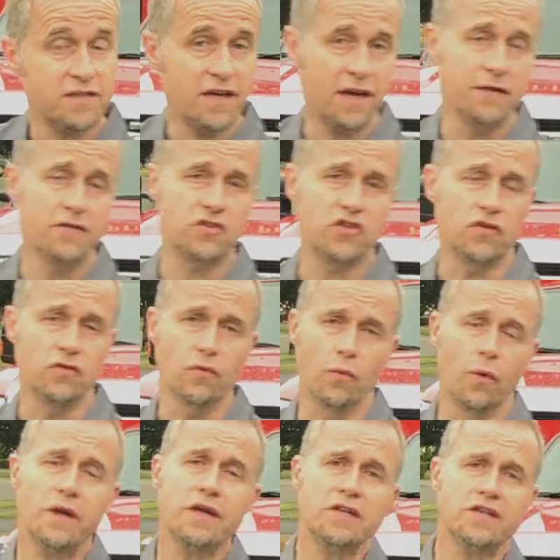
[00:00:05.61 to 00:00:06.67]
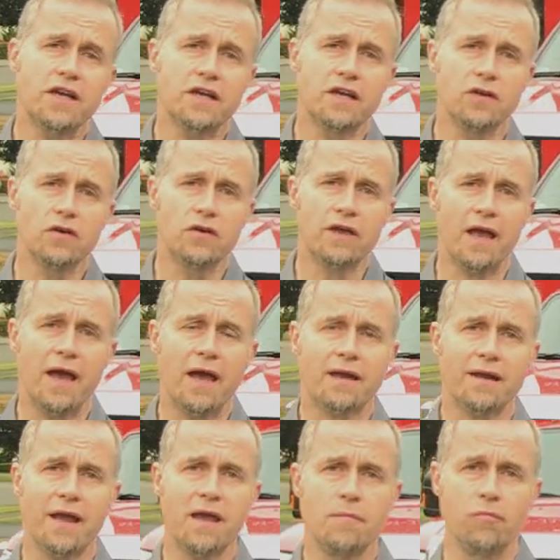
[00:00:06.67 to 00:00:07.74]
Television. We're going to take a look
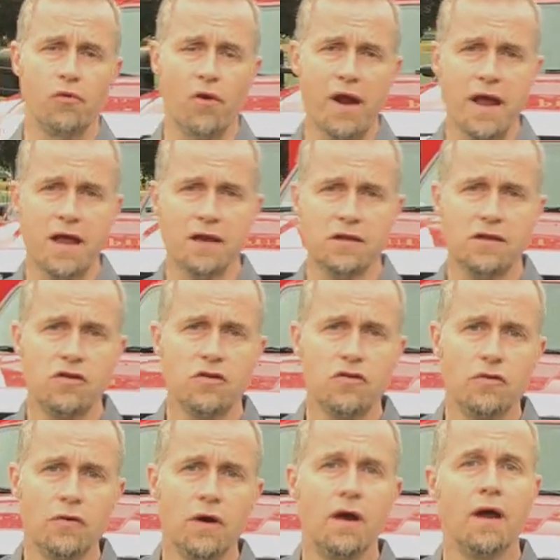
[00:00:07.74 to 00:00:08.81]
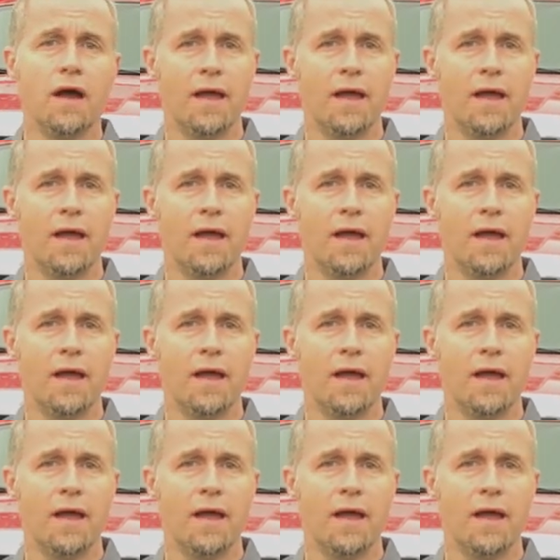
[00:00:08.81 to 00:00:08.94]
at a brand new